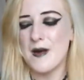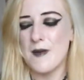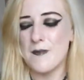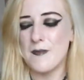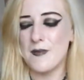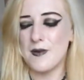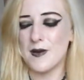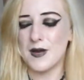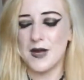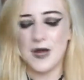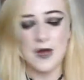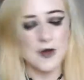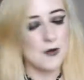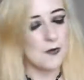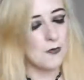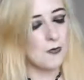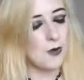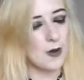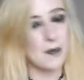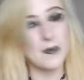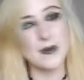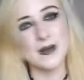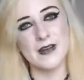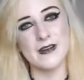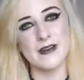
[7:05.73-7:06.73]
But
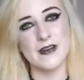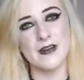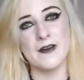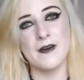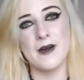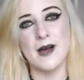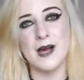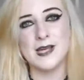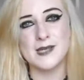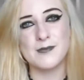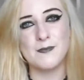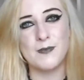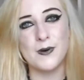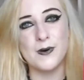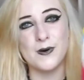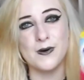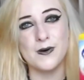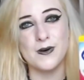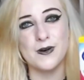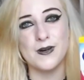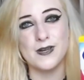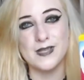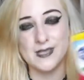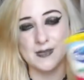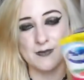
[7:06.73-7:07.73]
what I'm gonna do is
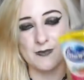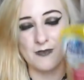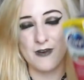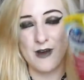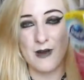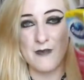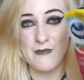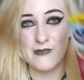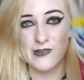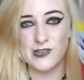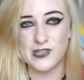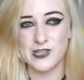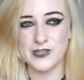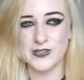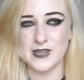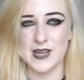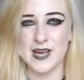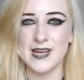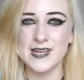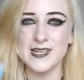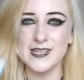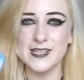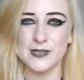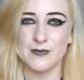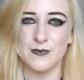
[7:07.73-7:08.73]
pour some cranberry juice
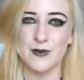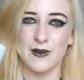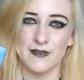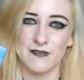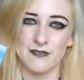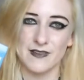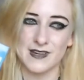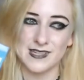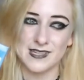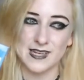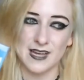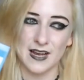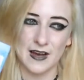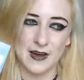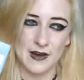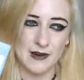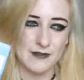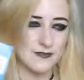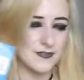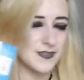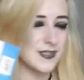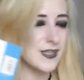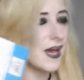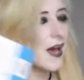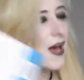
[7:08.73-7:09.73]
into one of these
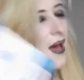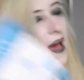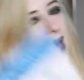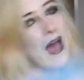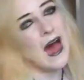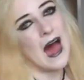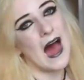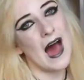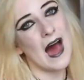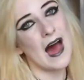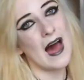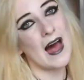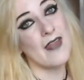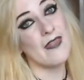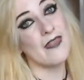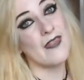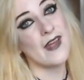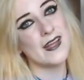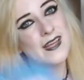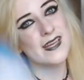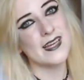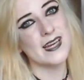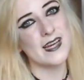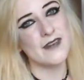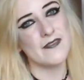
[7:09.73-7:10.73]
gloves, and
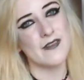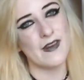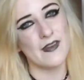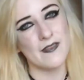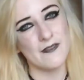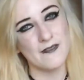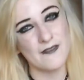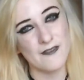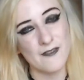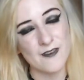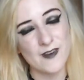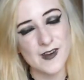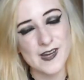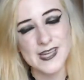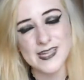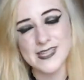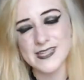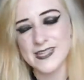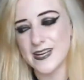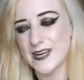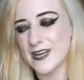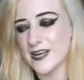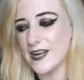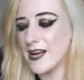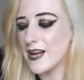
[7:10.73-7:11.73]
then you leave it in the
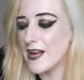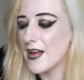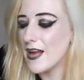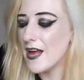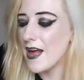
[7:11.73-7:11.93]
freezer.